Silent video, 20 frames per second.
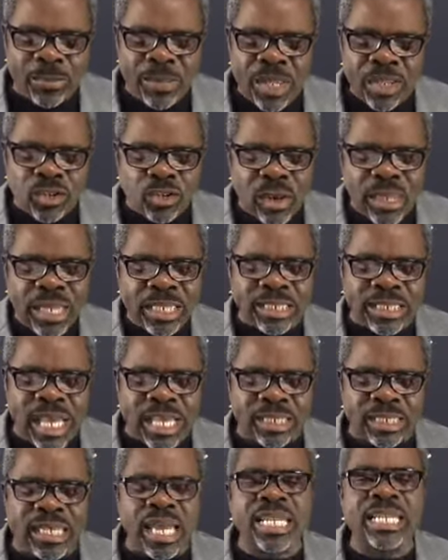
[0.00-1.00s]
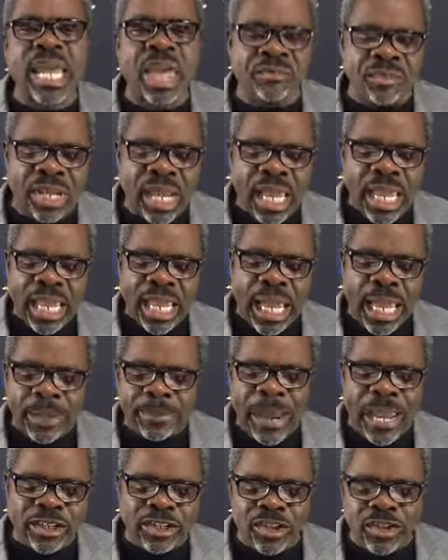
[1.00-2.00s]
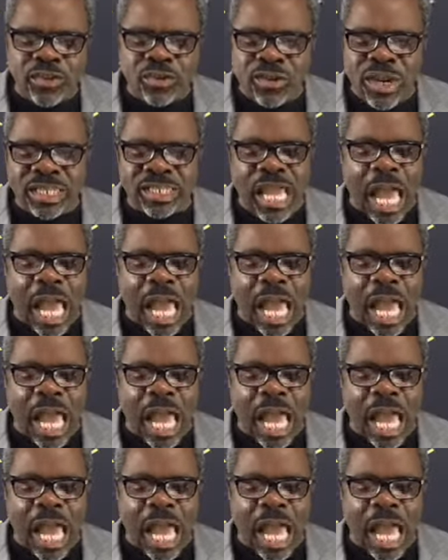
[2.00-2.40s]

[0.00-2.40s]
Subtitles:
So he says here, David, in my distress,